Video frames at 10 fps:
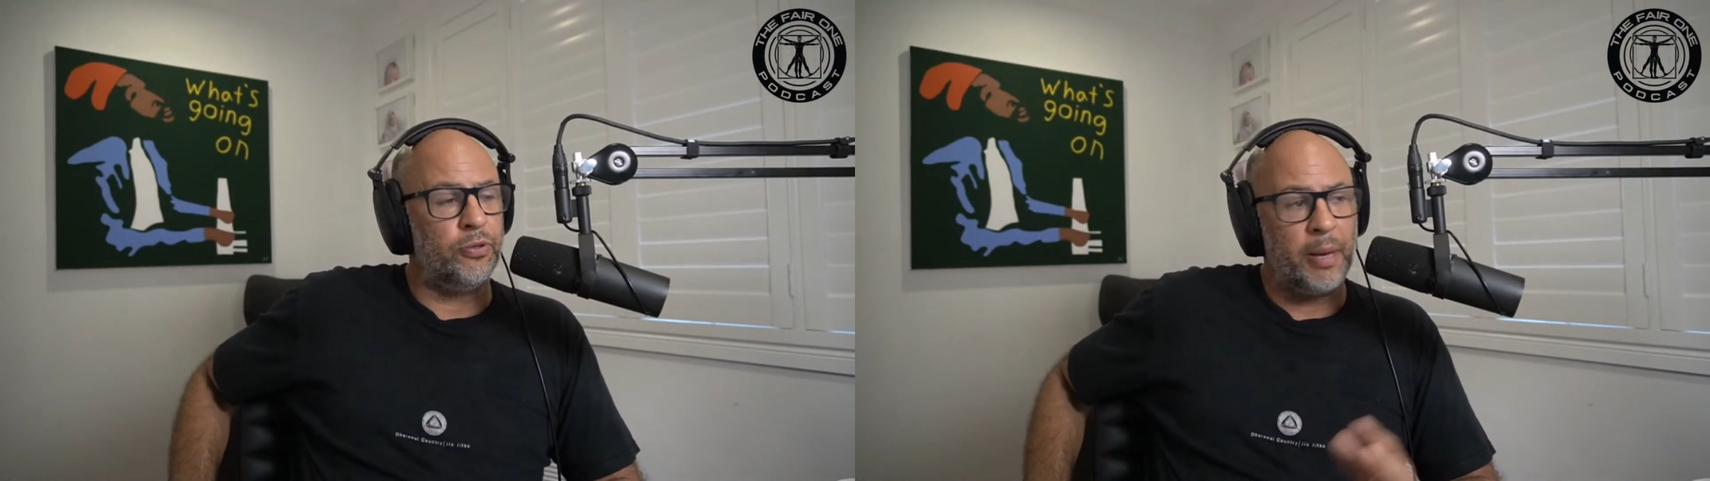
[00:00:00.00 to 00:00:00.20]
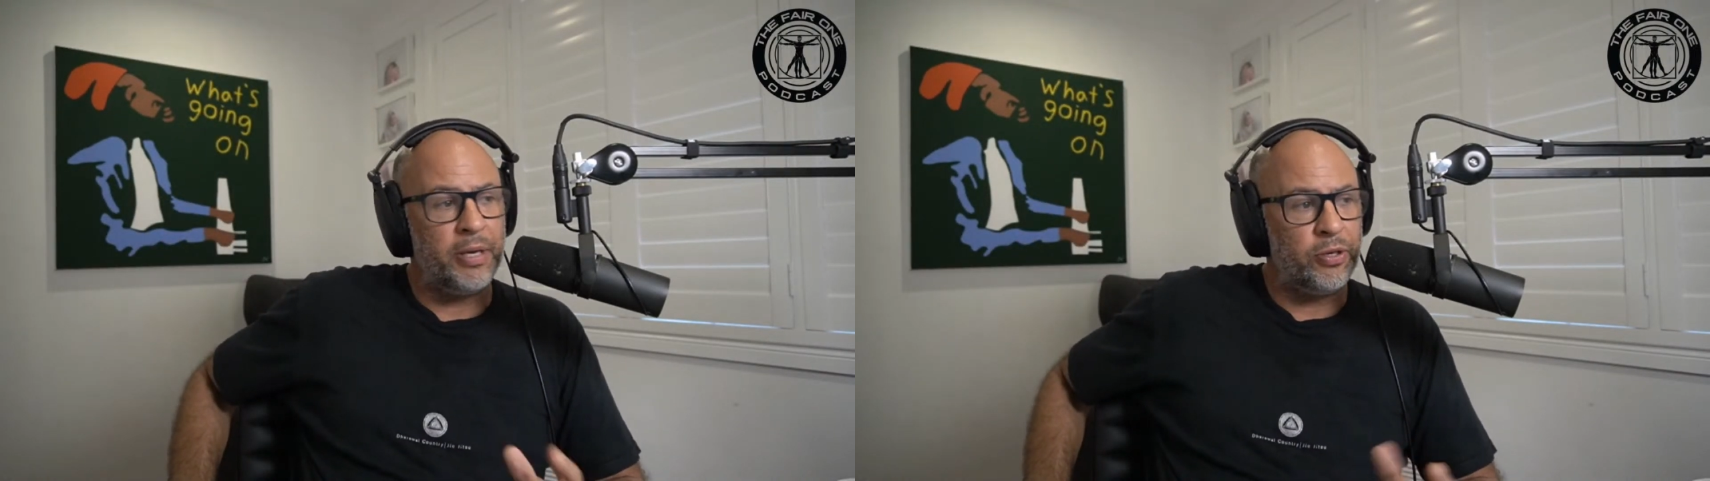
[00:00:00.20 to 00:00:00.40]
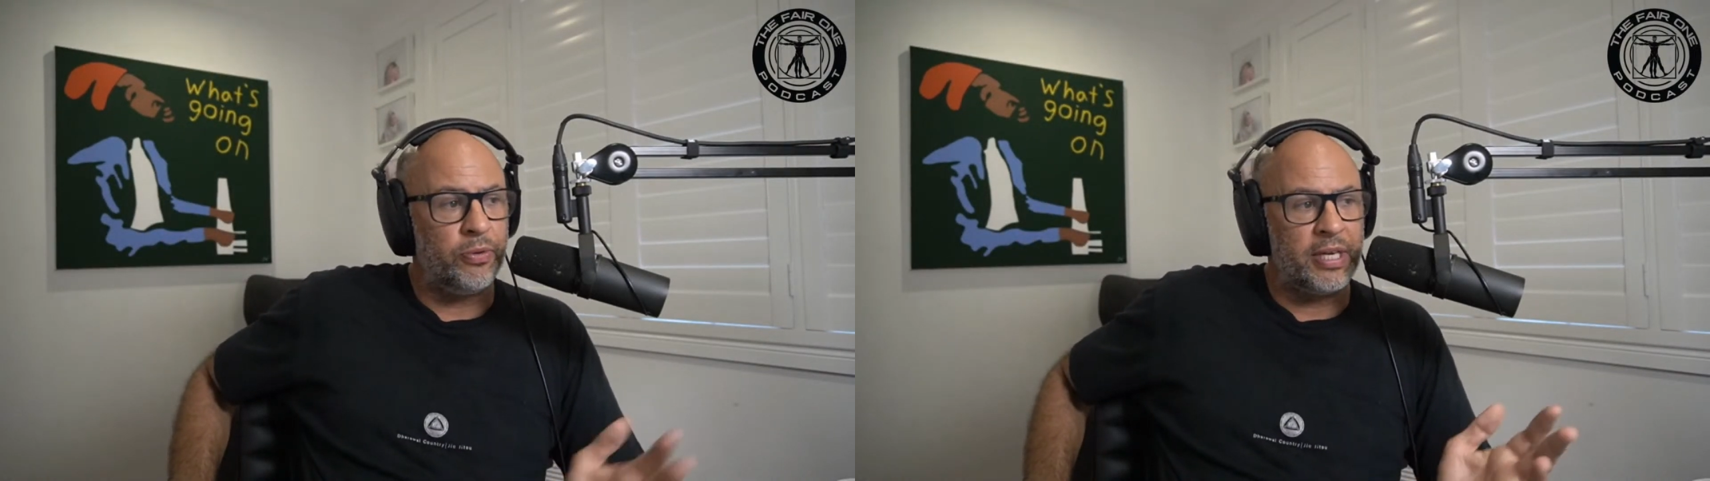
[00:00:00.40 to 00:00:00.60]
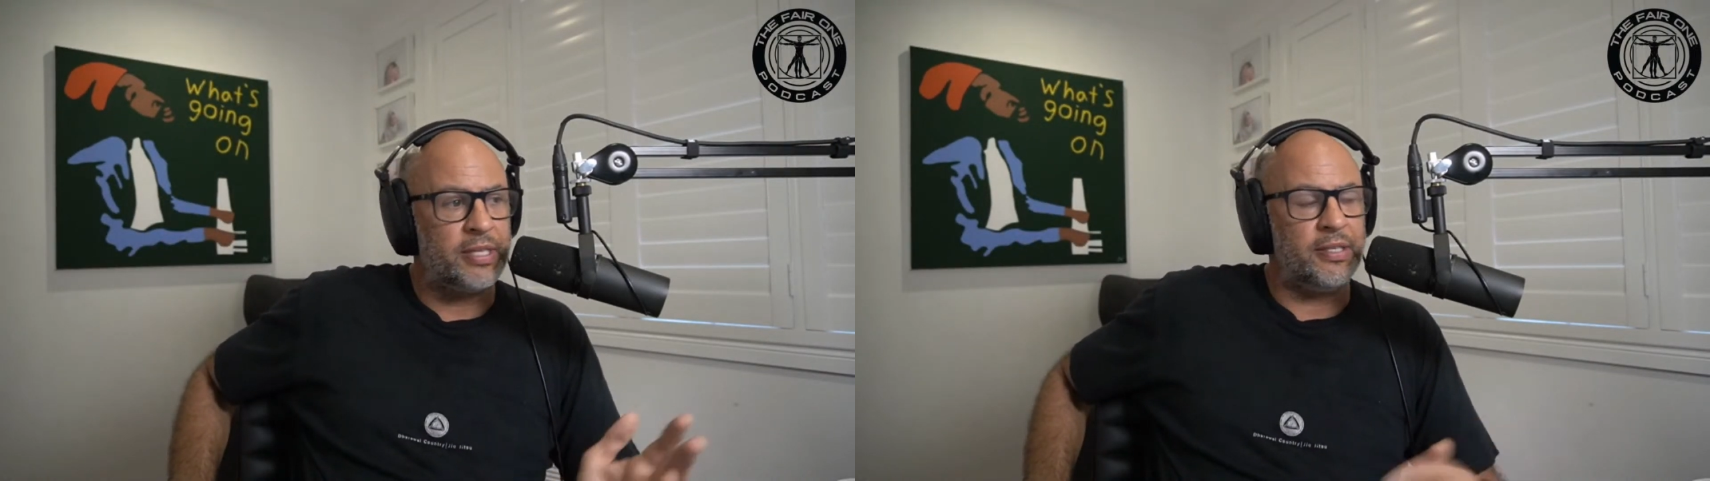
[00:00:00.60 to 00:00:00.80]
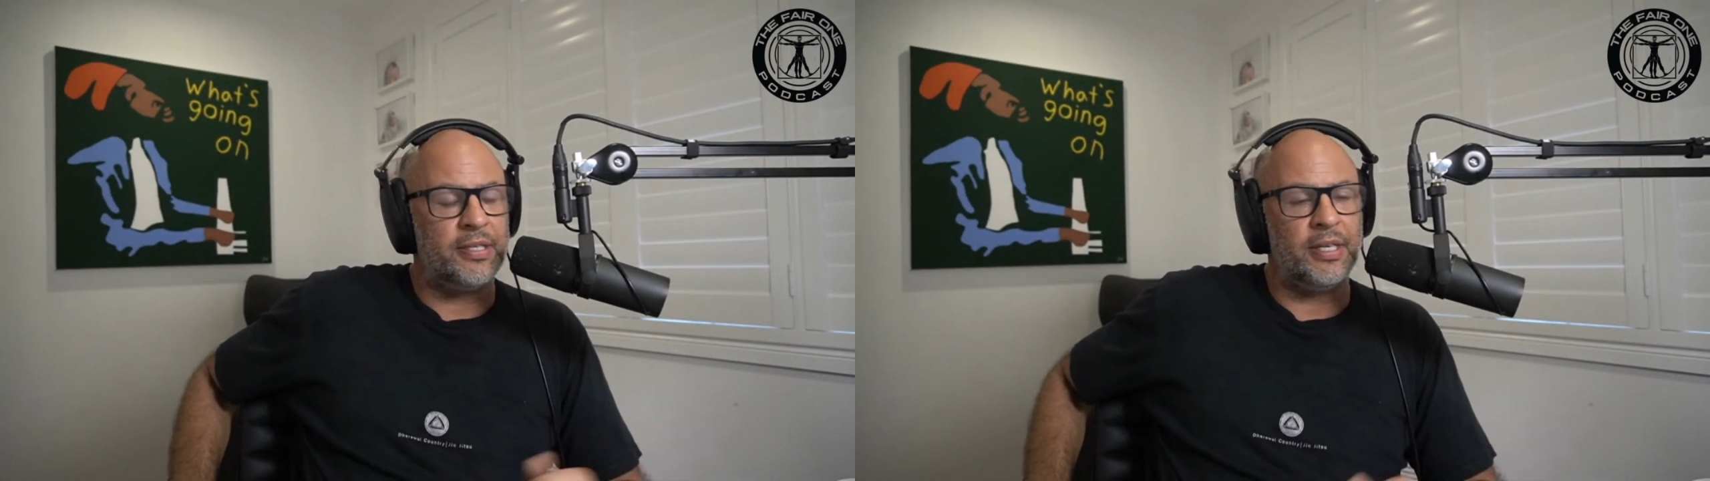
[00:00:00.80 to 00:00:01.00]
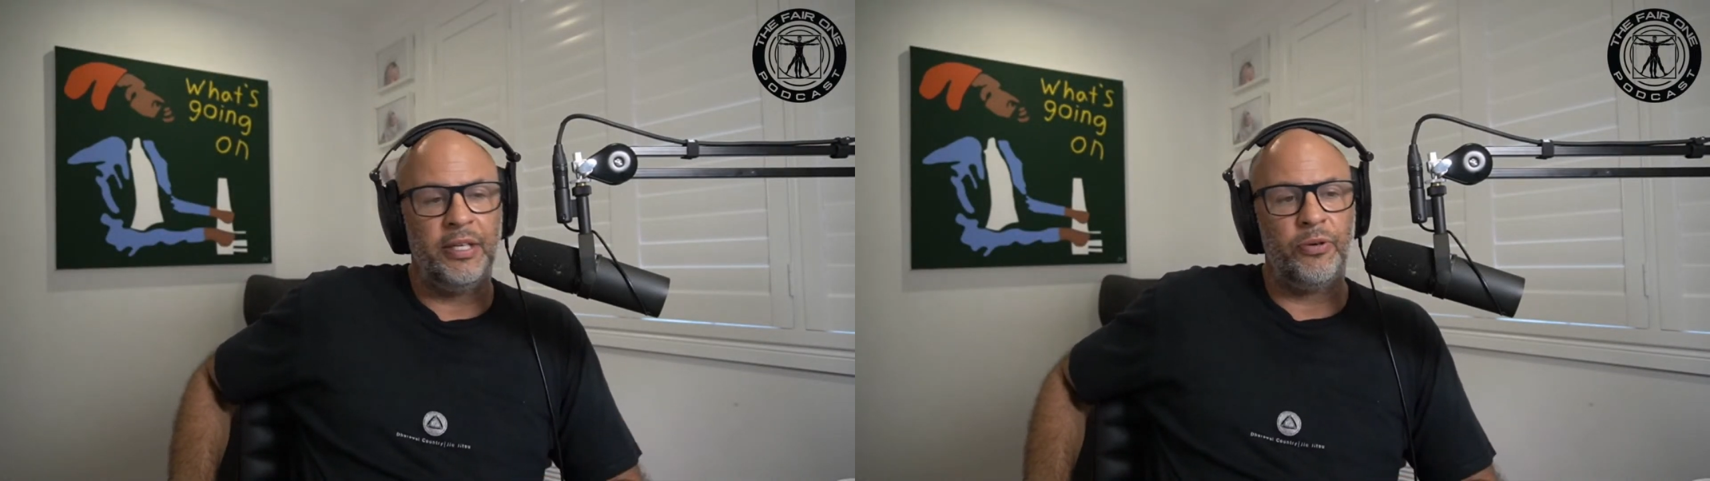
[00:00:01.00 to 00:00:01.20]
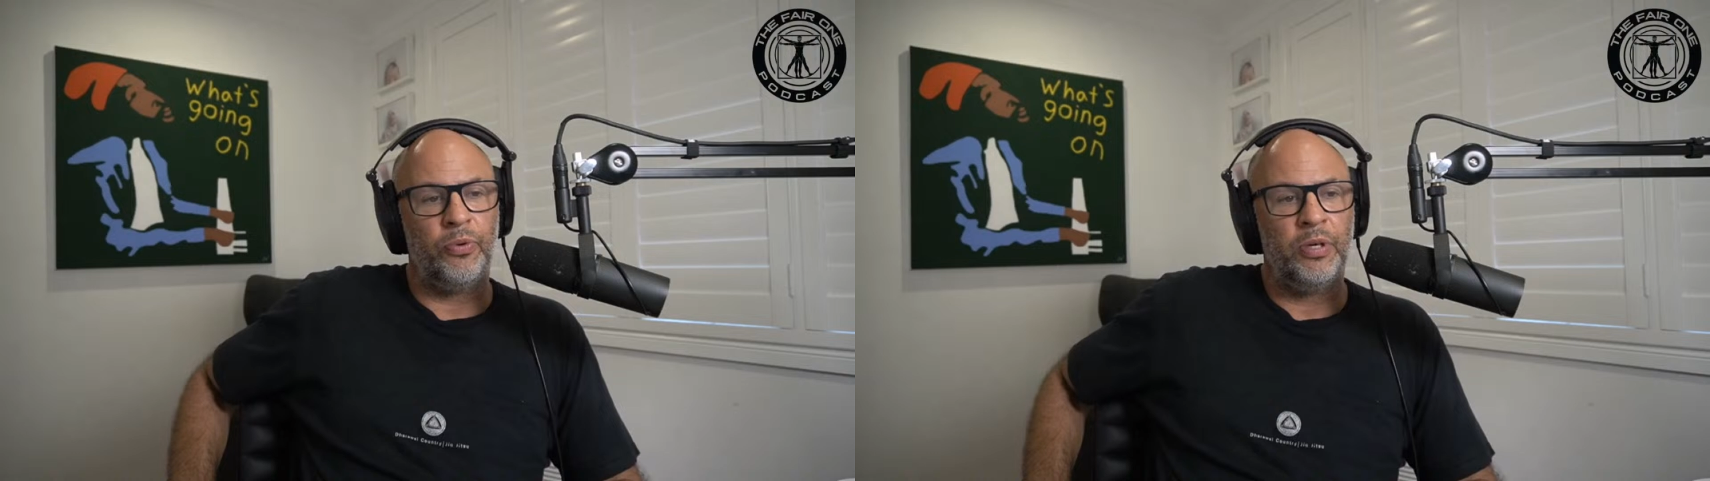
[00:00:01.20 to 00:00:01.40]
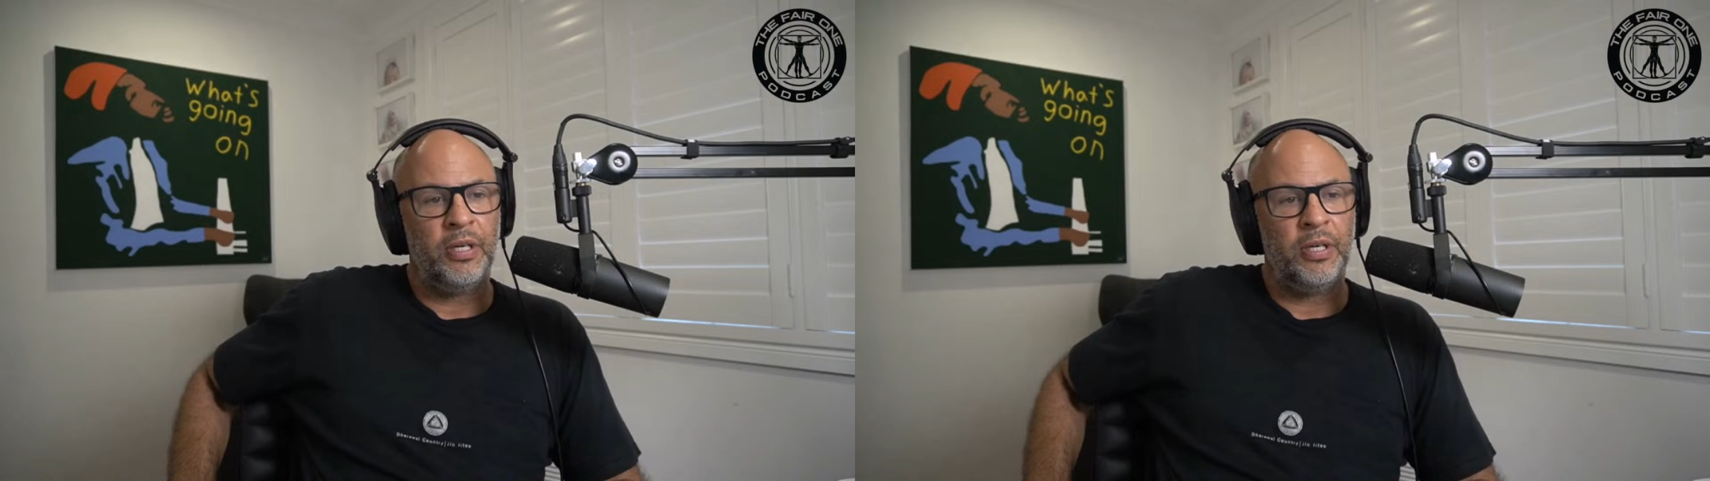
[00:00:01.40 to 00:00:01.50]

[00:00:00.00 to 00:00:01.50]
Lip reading: They've been doing that since they're little.